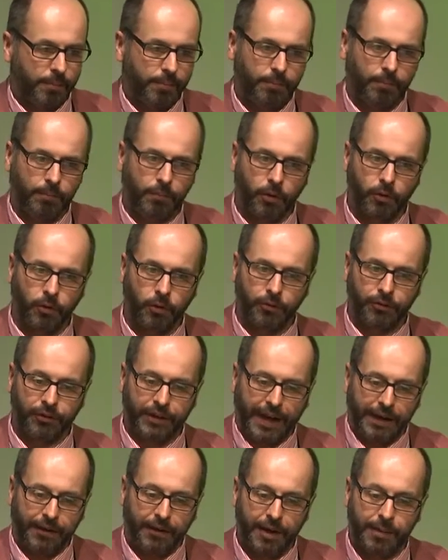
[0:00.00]
models and
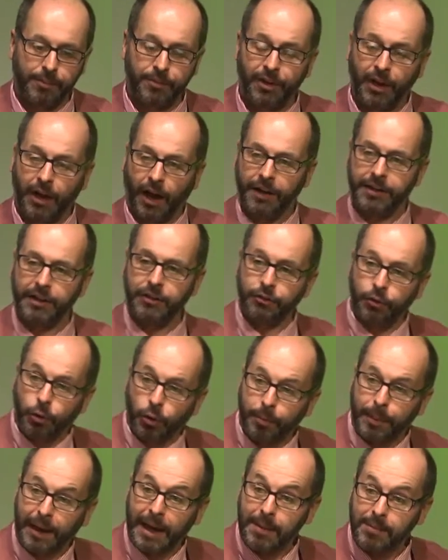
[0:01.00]
outcomes. I didn't talk
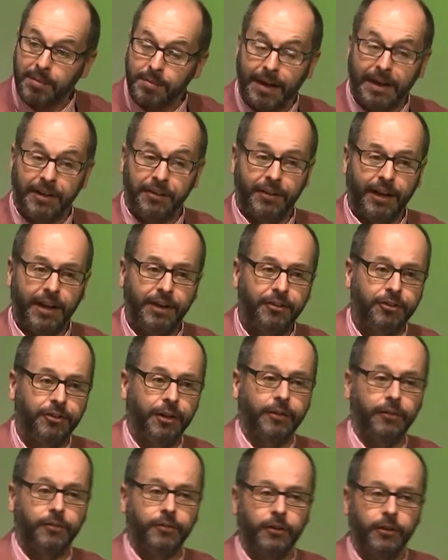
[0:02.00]
about implementation
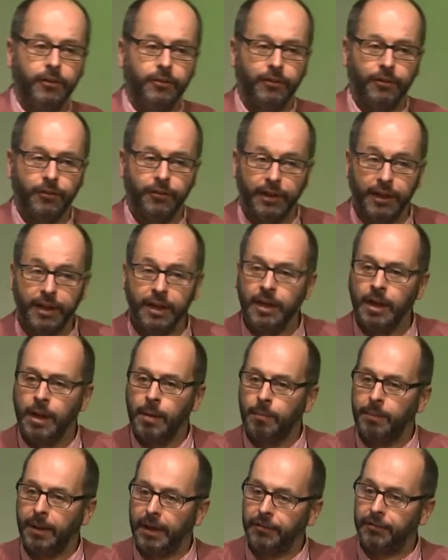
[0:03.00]
uncertainty,
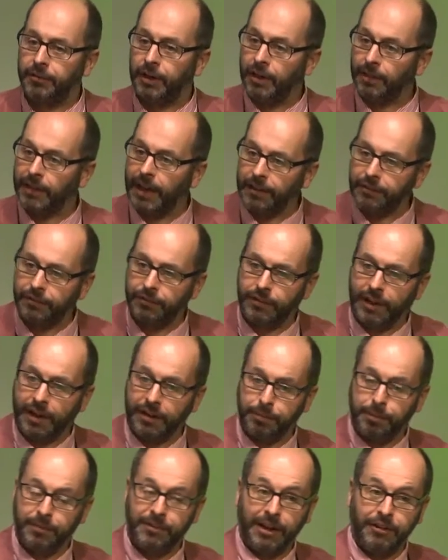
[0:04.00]
but that's
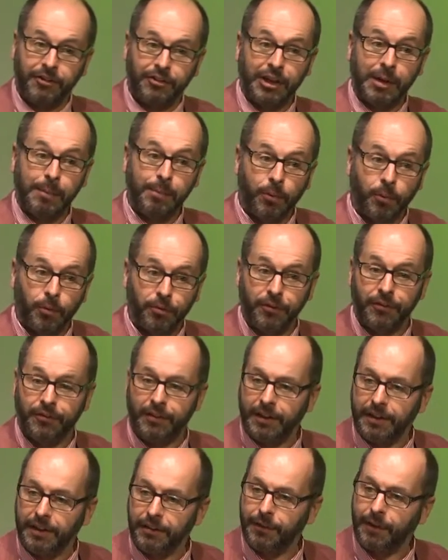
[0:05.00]
potentially important
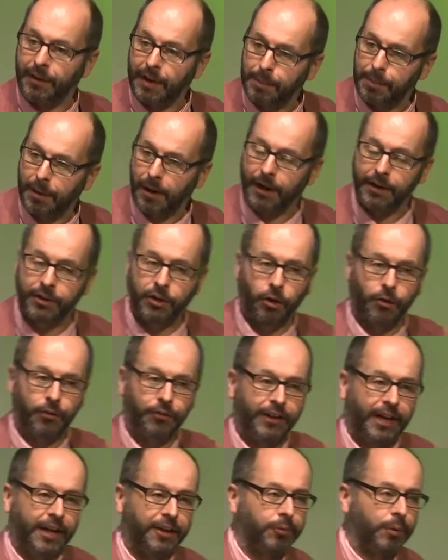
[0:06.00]
in these very applied
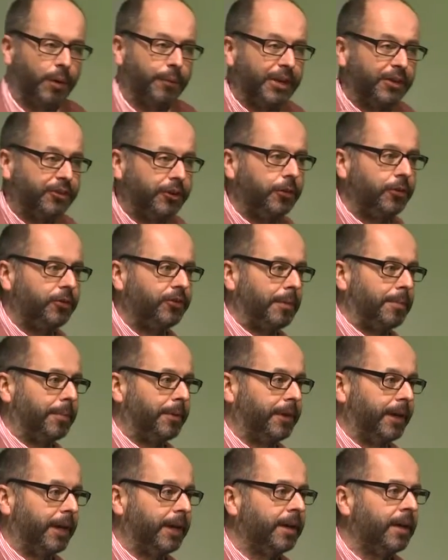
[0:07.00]
contexts where we do
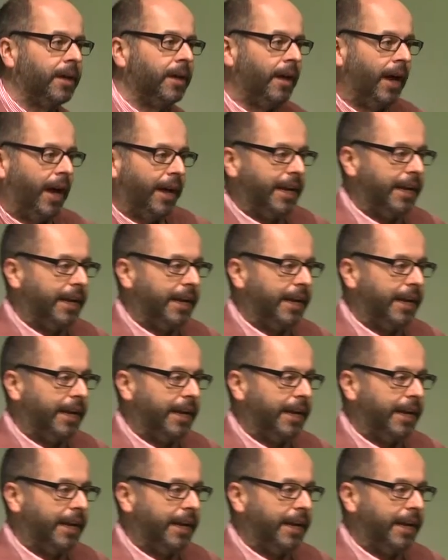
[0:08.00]
something and